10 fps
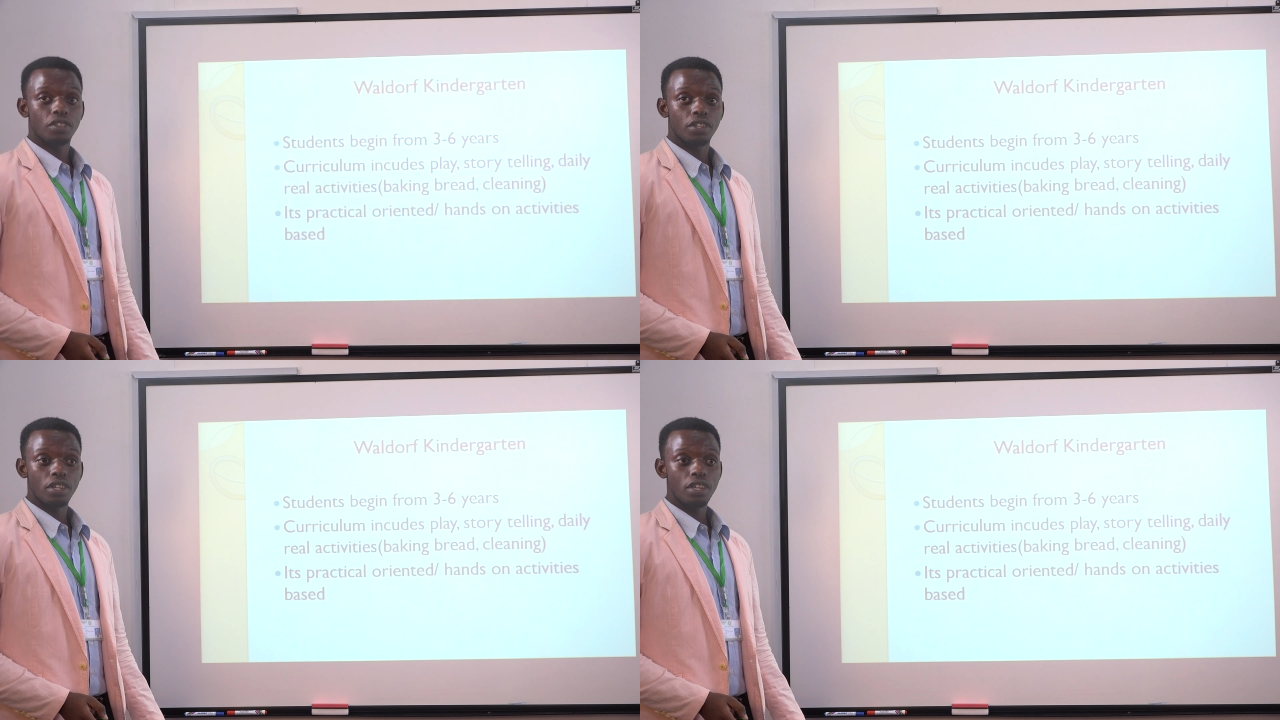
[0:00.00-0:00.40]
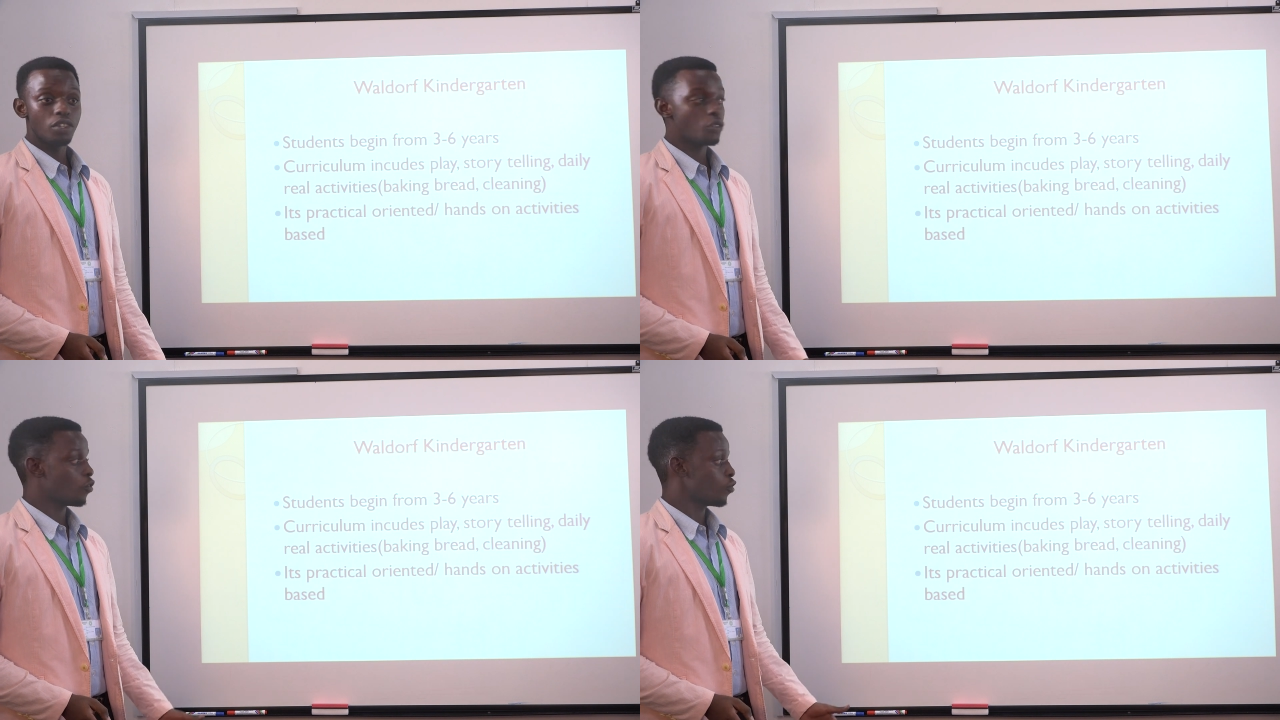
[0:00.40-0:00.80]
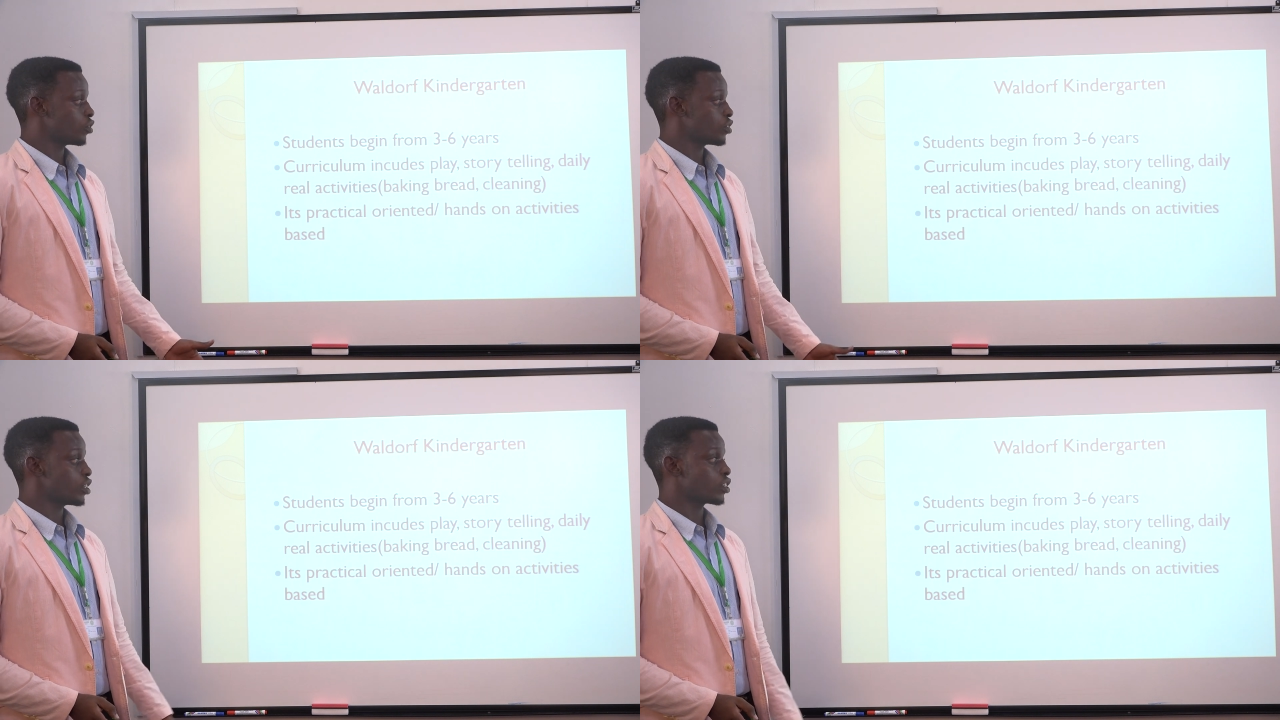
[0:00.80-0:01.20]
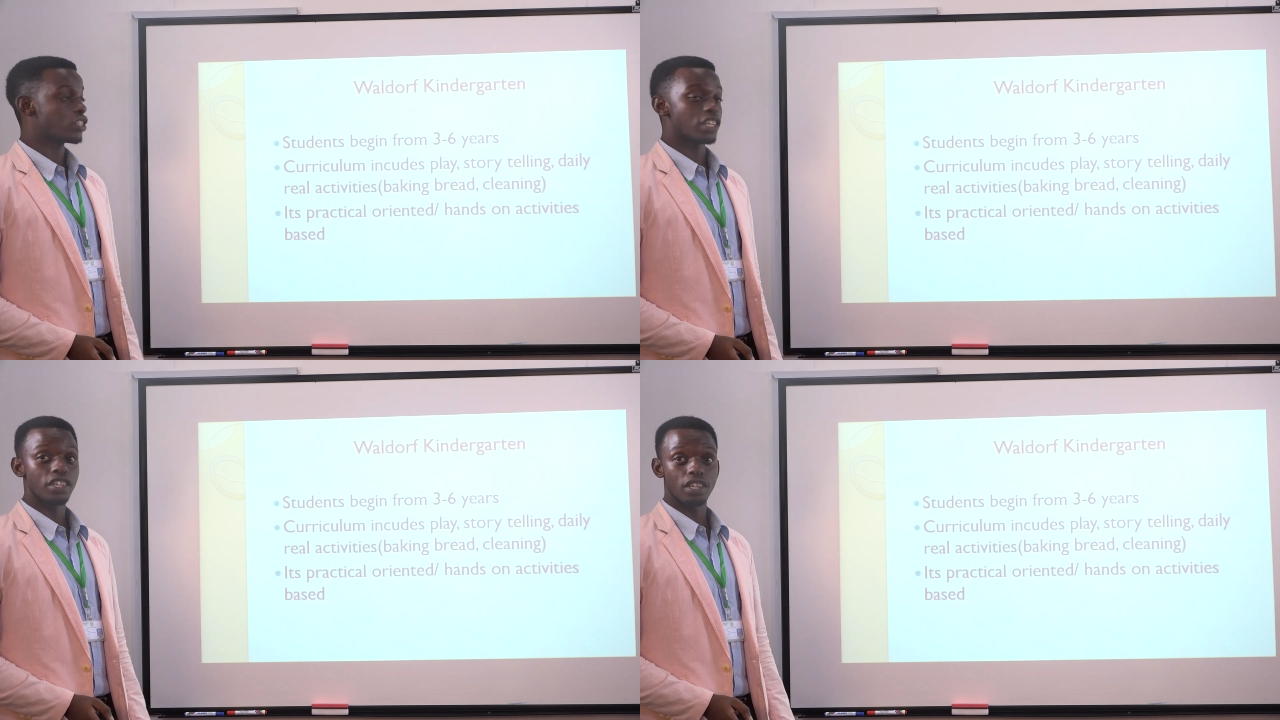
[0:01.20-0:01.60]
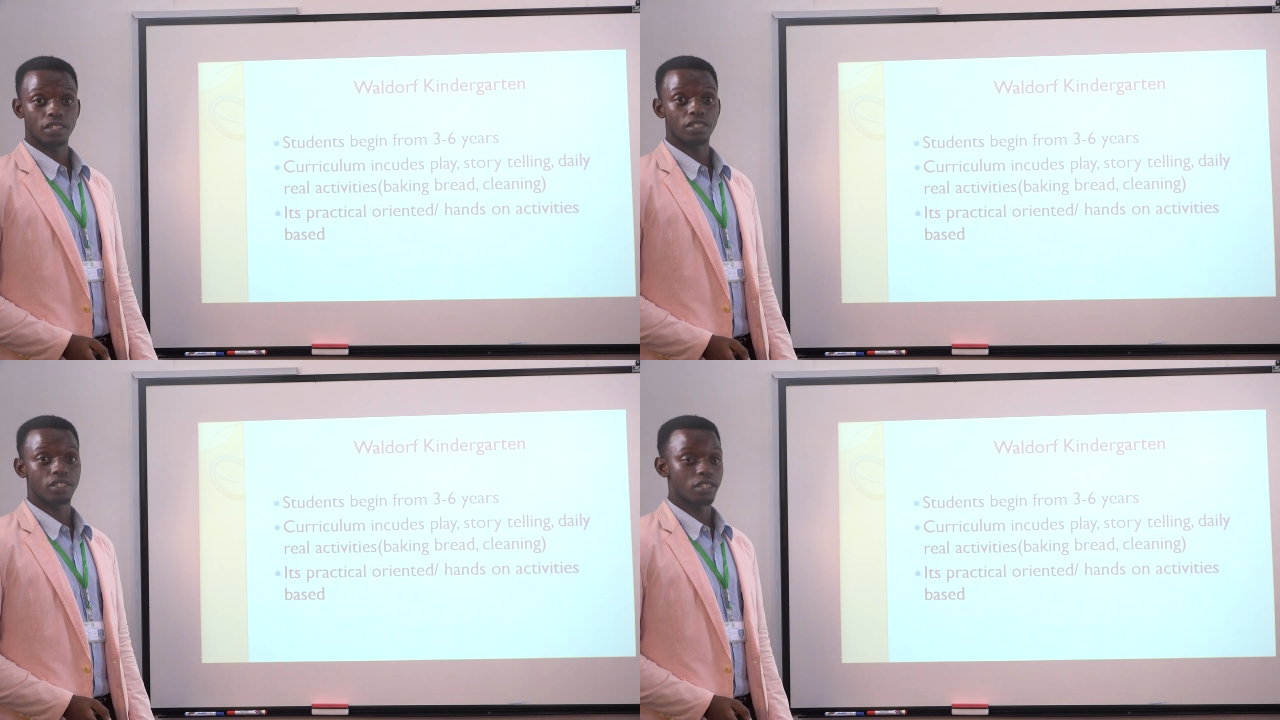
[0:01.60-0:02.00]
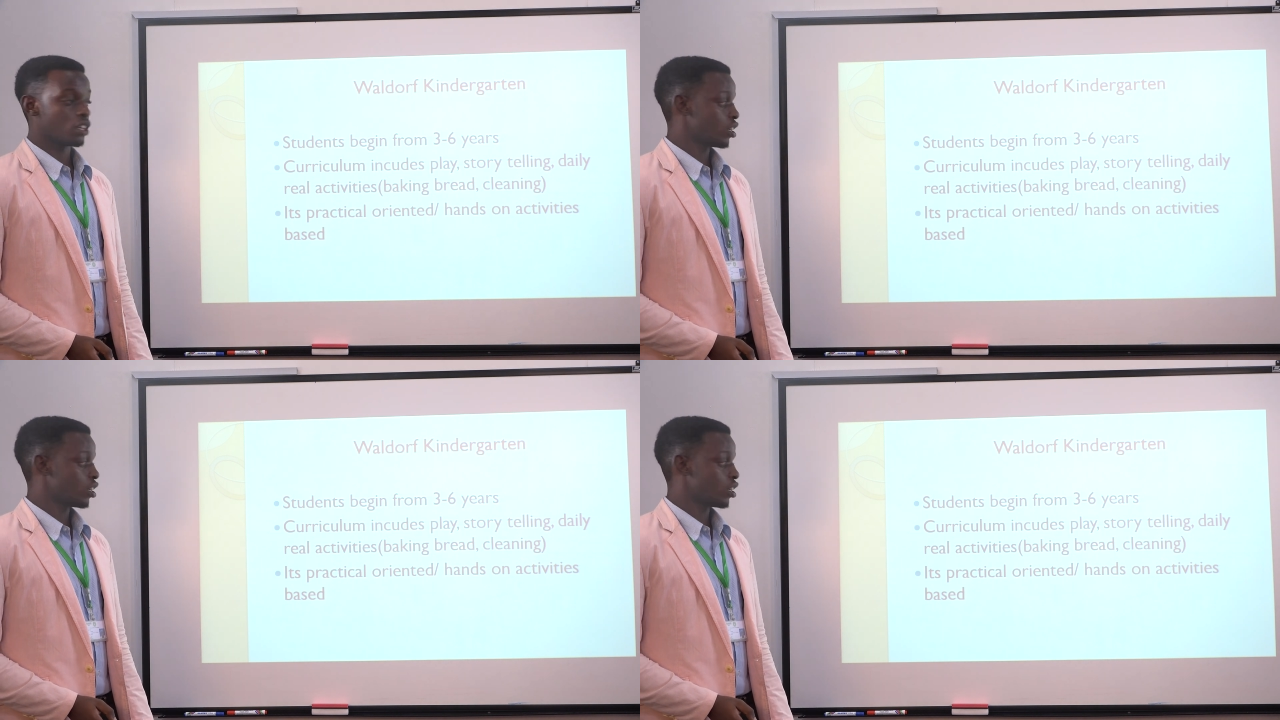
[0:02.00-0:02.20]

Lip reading: 3 to 6 years.